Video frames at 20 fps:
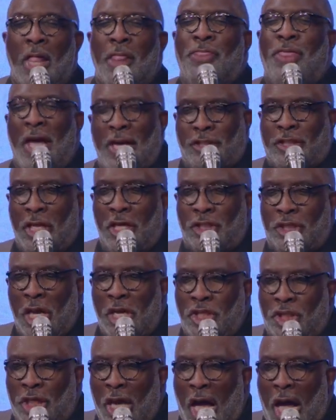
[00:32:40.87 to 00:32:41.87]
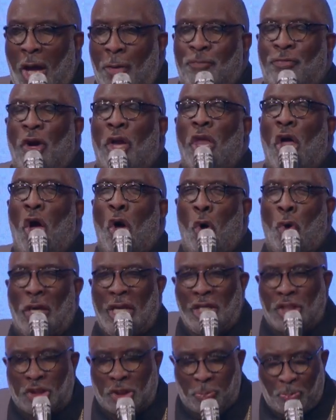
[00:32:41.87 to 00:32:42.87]
This is a job for the
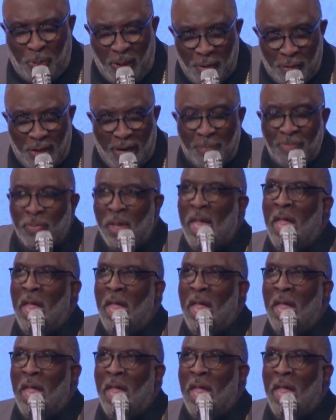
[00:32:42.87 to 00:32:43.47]
Holy Spirit.